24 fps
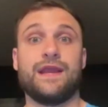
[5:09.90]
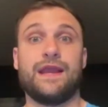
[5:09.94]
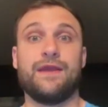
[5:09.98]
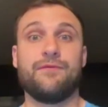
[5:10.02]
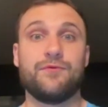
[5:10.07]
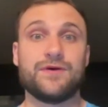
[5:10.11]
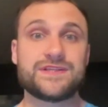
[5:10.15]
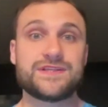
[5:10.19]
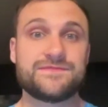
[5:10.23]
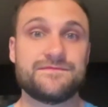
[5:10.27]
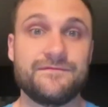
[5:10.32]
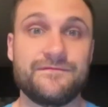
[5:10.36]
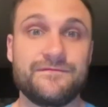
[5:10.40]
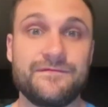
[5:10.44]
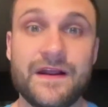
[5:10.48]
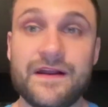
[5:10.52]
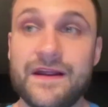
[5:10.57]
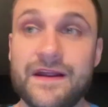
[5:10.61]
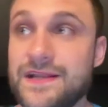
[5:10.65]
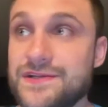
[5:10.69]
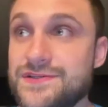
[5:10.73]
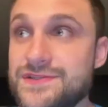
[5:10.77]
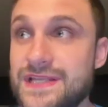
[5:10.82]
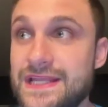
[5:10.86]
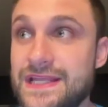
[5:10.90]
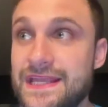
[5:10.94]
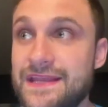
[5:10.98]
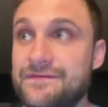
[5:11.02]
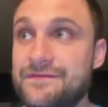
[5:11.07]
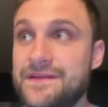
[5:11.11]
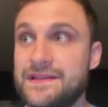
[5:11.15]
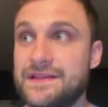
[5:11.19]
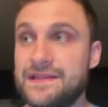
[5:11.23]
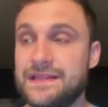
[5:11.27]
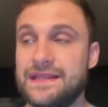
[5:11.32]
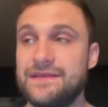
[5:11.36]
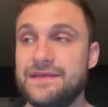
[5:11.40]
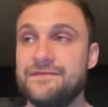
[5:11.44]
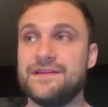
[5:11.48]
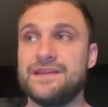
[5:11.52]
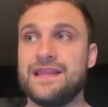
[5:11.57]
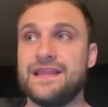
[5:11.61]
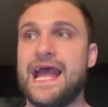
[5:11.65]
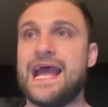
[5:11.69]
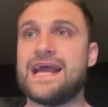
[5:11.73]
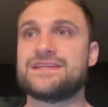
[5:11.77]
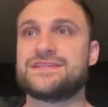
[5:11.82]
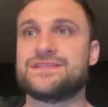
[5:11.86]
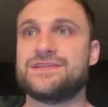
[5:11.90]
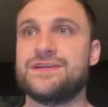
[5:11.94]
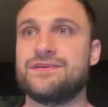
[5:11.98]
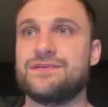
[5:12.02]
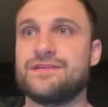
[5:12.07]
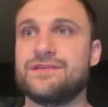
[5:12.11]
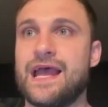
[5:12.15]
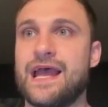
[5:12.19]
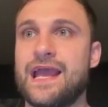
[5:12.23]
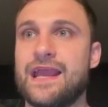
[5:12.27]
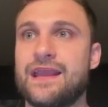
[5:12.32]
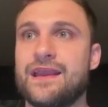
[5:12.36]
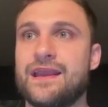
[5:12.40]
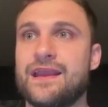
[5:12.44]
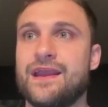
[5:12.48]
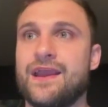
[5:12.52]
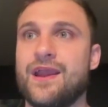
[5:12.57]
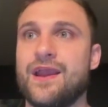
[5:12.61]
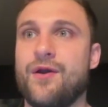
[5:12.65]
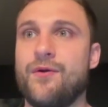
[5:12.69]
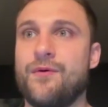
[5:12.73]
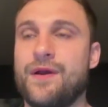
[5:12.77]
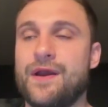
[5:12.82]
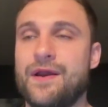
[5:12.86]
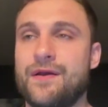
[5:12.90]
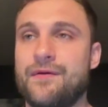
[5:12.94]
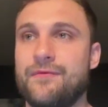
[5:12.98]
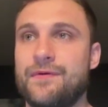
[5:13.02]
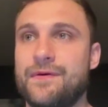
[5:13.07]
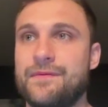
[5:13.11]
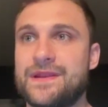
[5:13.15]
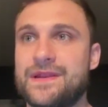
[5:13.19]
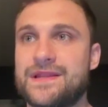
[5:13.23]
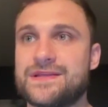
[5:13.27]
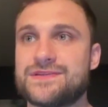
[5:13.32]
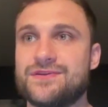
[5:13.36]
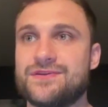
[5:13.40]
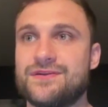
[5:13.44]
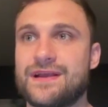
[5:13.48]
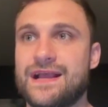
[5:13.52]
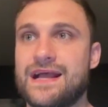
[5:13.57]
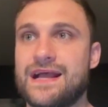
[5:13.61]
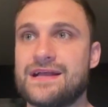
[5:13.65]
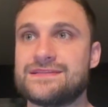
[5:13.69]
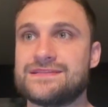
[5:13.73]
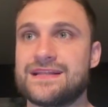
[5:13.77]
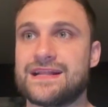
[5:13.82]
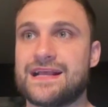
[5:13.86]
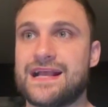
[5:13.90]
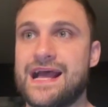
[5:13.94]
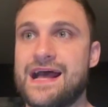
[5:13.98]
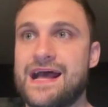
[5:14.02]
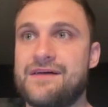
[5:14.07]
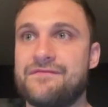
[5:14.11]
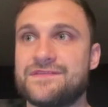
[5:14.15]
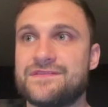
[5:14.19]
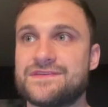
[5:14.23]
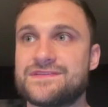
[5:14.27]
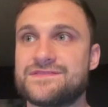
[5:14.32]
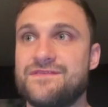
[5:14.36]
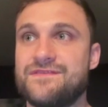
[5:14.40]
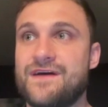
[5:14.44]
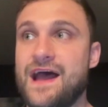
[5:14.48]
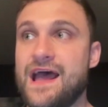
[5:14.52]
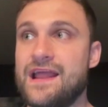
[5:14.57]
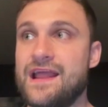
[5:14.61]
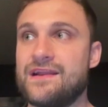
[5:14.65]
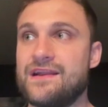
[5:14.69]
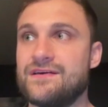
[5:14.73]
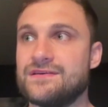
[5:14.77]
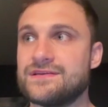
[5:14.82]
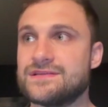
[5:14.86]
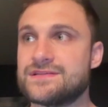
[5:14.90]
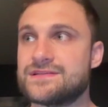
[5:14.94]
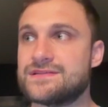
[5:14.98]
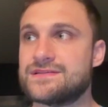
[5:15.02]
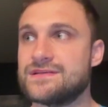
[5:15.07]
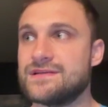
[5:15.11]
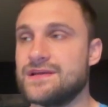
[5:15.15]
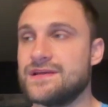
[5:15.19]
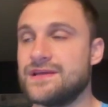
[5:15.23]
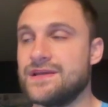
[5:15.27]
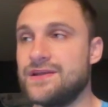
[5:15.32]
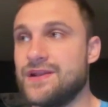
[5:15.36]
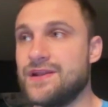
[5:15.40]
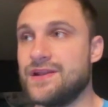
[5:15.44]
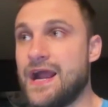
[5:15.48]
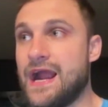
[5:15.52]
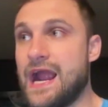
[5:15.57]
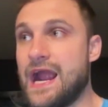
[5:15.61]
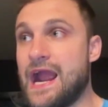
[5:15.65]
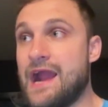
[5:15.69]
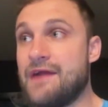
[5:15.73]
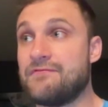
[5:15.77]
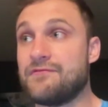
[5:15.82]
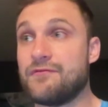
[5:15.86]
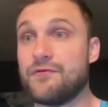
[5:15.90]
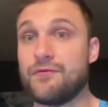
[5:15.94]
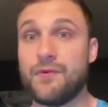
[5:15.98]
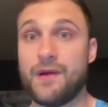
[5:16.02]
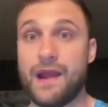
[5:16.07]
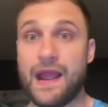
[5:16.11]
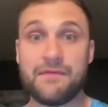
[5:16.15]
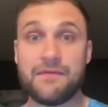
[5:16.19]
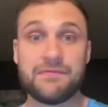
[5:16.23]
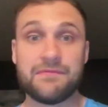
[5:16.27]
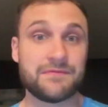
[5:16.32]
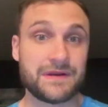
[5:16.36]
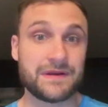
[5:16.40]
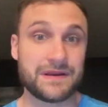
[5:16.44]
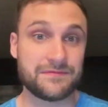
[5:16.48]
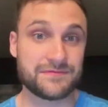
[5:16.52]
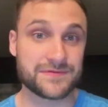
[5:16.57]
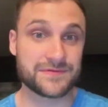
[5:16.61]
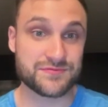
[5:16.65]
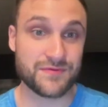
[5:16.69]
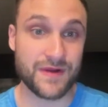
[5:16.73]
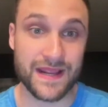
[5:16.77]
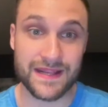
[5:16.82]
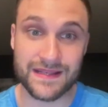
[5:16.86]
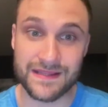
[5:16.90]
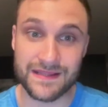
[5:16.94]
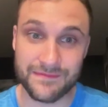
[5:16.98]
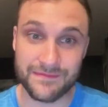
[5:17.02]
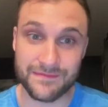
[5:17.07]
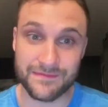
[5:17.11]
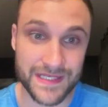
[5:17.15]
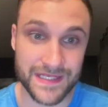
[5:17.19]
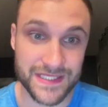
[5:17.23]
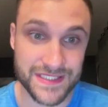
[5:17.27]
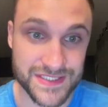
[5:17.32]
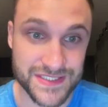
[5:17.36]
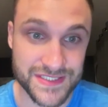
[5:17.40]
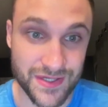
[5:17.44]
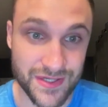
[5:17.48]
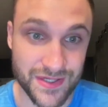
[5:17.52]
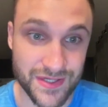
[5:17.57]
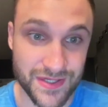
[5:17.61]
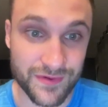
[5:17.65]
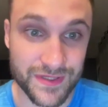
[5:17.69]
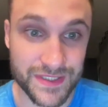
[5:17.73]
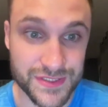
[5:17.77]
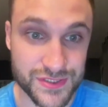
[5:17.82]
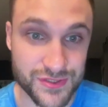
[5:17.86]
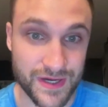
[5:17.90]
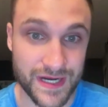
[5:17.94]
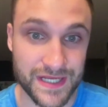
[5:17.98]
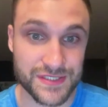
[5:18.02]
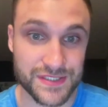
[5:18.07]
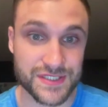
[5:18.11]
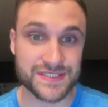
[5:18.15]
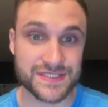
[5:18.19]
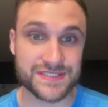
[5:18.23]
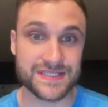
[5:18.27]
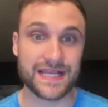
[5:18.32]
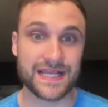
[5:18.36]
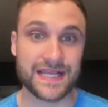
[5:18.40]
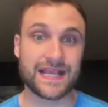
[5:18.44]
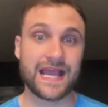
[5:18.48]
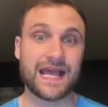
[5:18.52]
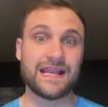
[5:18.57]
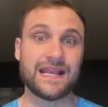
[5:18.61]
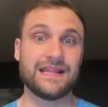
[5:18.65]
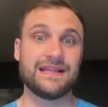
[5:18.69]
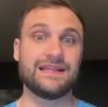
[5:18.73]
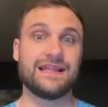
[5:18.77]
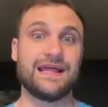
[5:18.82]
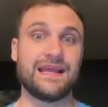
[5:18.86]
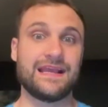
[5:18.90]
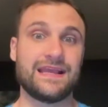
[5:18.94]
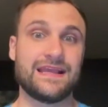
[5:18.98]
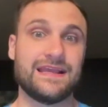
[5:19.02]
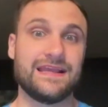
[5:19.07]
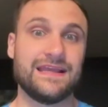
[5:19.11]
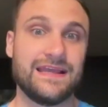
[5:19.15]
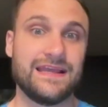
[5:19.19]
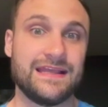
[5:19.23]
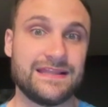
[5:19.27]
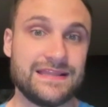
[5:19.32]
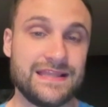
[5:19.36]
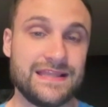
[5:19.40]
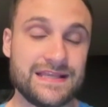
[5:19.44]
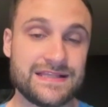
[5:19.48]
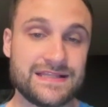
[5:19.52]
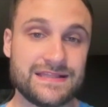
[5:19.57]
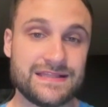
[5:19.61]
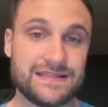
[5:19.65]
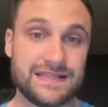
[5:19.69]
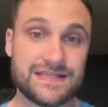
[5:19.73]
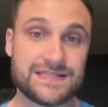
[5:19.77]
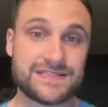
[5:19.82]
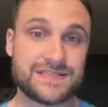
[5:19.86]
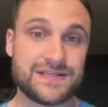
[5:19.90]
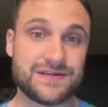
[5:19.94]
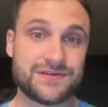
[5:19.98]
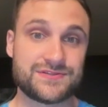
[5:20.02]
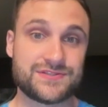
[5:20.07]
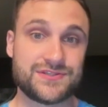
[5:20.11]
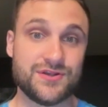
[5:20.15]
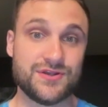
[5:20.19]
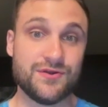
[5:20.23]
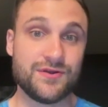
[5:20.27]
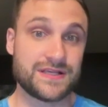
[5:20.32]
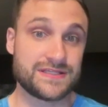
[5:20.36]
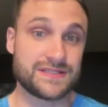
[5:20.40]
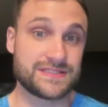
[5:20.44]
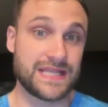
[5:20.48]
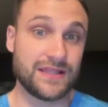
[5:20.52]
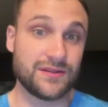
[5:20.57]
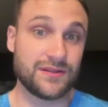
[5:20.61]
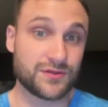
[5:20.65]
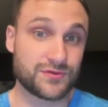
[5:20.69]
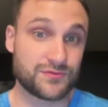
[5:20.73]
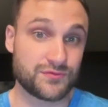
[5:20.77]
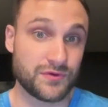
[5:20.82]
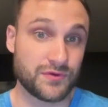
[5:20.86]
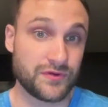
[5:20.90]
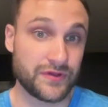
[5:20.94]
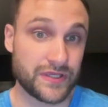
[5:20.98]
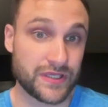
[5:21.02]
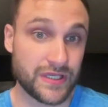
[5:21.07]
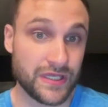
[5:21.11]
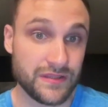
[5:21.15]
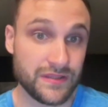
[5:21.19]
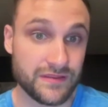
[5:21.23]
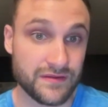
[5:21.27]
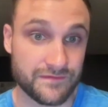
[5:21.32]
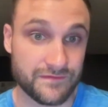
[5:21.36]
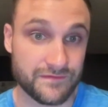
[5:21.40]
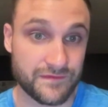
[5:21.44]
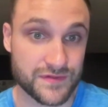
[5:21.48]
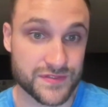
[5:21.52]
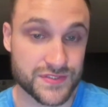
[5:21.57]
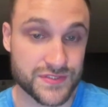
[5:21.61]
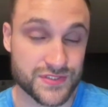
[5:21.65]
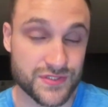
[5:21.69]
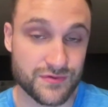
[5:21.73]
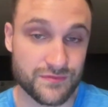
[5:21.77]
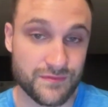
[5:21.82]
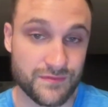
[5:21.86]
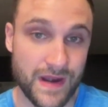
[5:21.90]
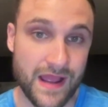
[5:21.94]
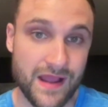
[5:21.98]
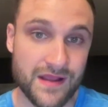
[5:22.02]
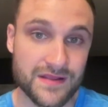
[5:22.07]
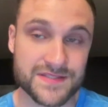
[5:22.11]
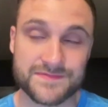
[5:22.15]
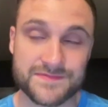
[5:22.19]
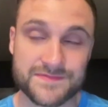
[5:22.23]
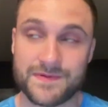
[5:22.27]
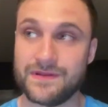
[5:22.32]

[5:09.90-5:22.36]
And what's very interesting, even last year, like when Minnesota got to the conference finals, everybody was riding the Minnesota train, just like kind of like this year too, because they looked really good their first two rounds.